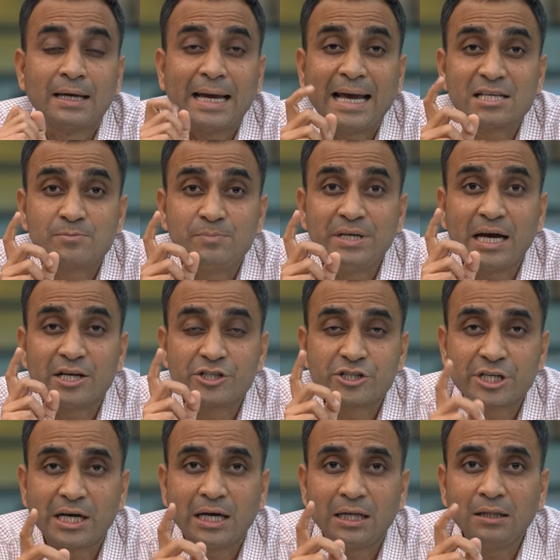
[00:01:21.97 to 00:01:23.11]
SBI
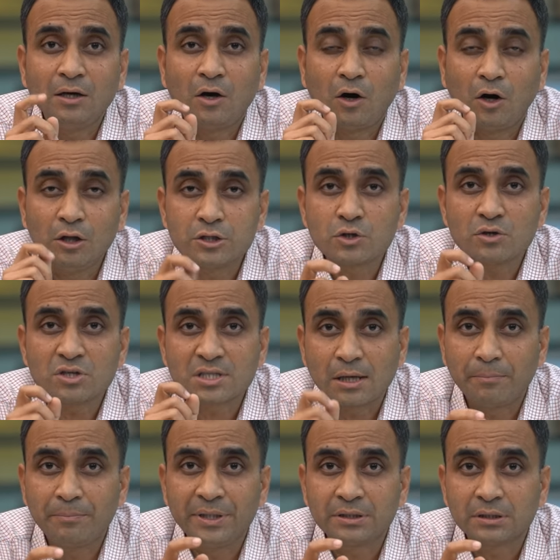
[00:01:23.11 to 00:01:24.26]
shall also
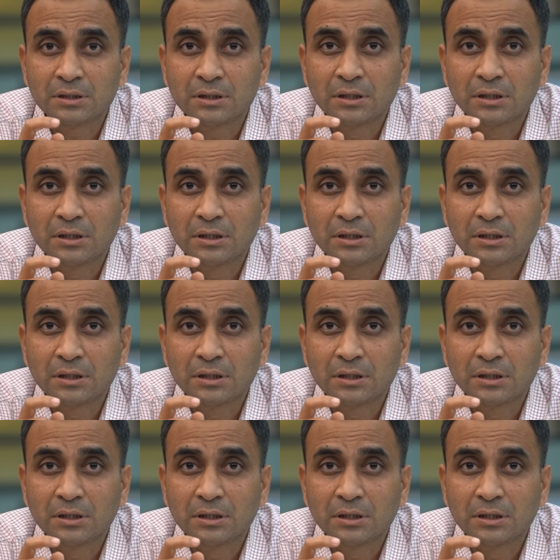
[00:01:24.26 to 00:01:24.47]
submit